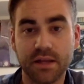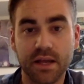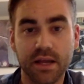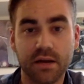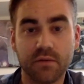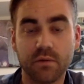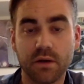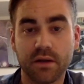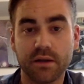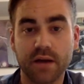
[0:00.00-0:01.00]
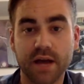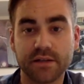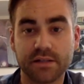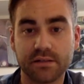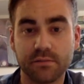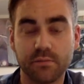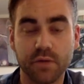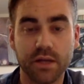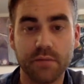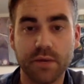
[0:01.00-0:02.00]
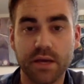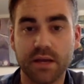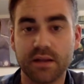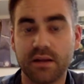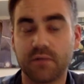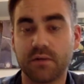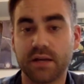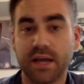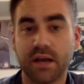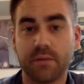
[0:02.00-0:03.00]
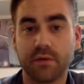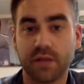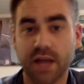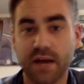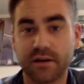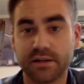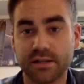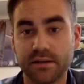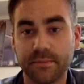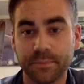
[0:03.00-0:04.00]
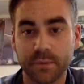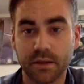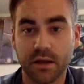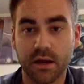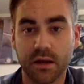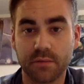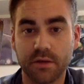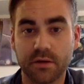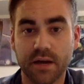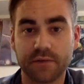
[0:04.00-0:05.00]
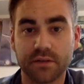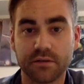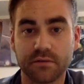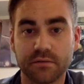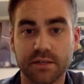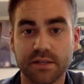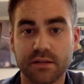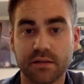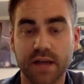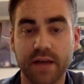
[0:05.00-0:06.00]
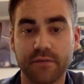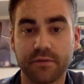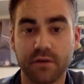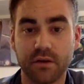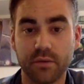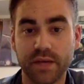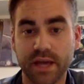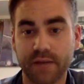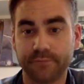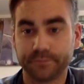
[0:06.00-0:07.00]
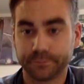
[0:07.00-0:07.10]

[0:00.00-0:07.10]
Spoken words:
They don't want, their house is really big and they don't want to get up on ladders and have to risk their life on a weekend.